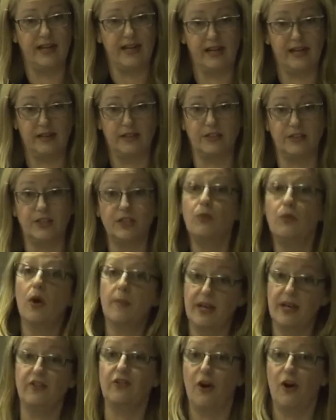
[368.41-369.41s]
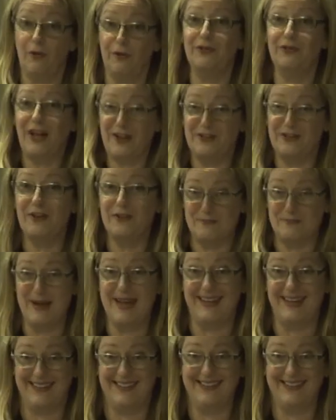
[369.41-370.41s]
England who are being told that does make
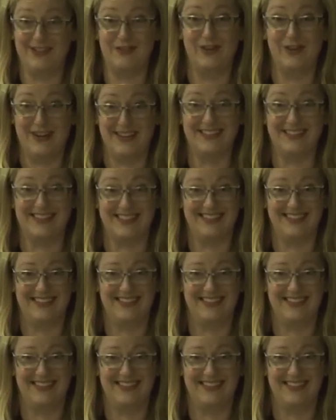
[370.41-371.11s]
the child